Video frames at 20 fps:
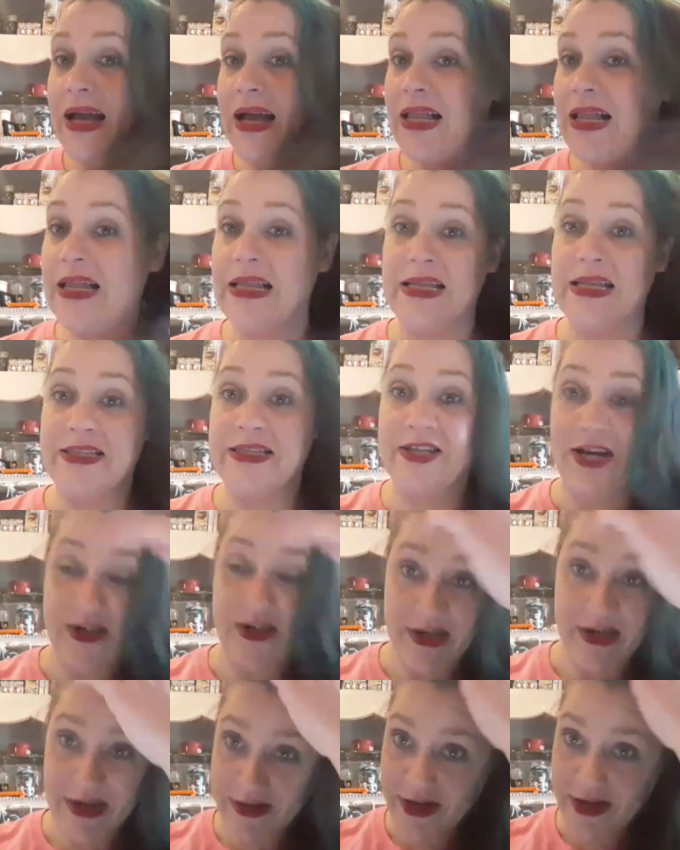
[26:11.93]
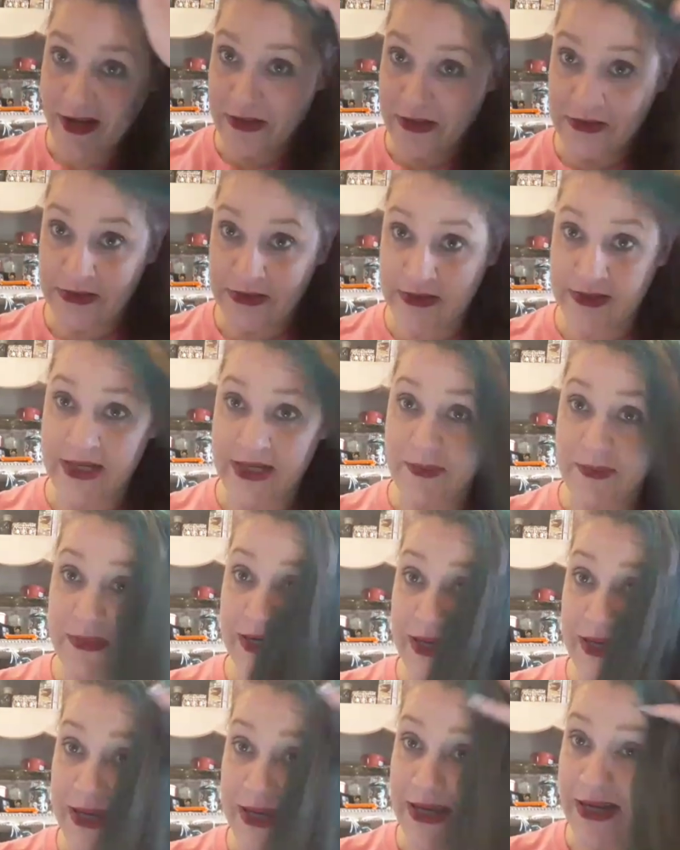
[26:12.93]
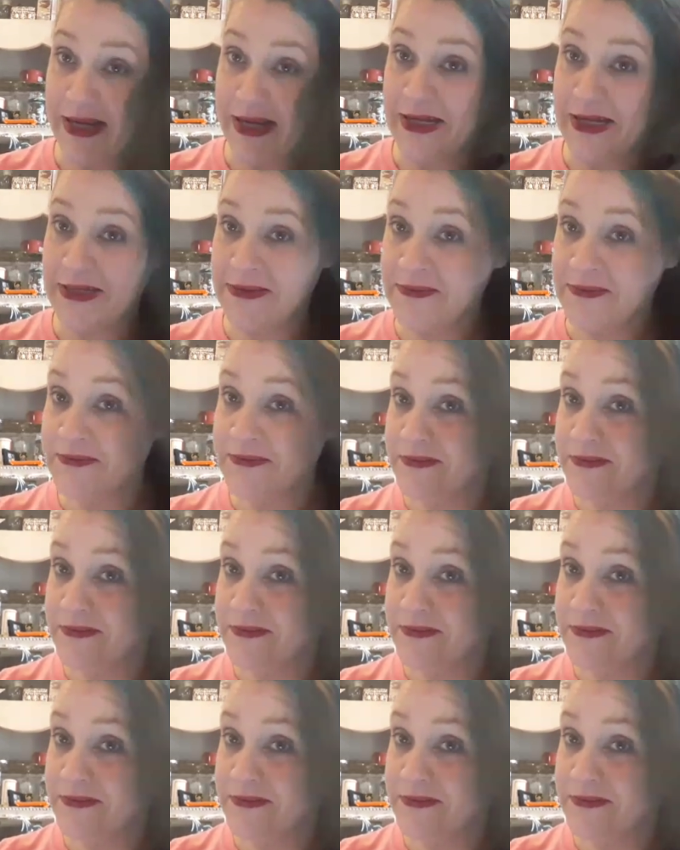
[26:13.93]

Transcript: I let the hair down, y'all. I'm getting a headache.